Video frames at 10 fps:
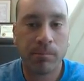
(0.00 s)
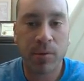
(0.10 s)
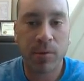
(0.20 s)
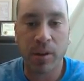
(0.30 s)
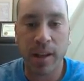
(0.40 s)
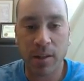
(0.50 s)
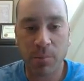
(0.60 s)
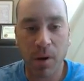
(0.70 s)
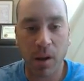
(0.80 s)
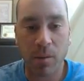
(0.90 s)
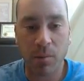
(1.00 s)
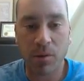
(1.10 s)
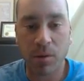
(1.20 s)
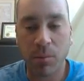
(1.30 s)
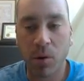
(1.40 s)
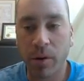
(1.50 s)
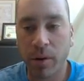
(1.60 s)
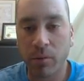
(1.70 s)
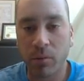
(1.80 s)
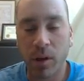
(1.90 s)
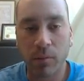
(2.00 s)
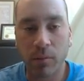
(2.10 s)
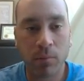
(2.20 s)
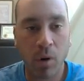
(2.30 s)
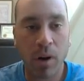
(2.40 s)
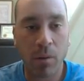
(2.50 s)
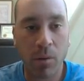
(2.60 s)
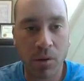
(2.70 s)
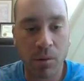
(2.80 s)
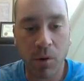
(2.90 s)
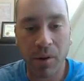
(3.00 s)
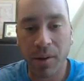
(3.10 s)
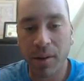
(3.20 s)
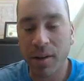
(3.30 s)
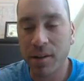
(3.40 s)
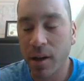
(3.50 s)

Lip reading: So that's probably the most important, well, one of the most important things.